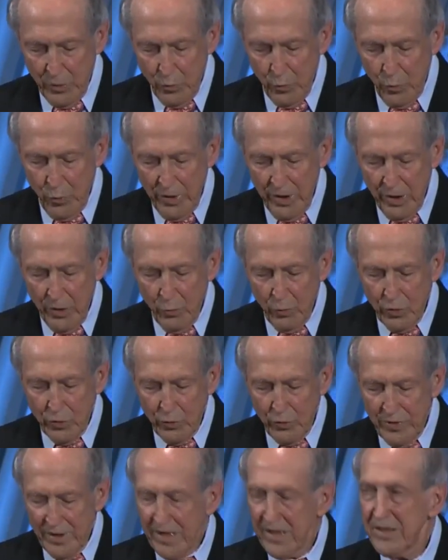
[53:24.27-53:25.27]
Where will
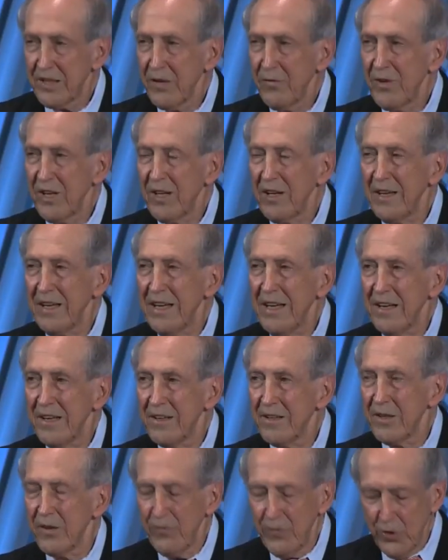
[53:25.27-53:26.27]
creativity lead
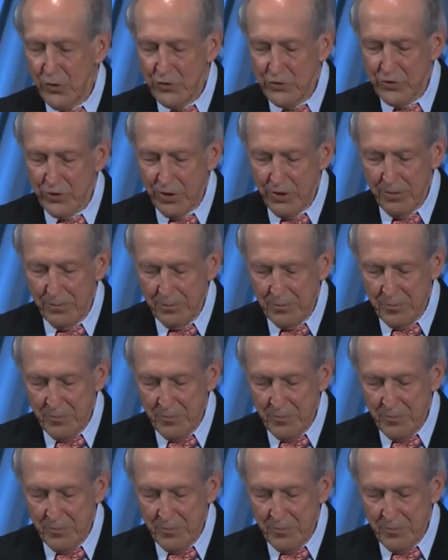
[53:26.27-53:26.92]
in the future?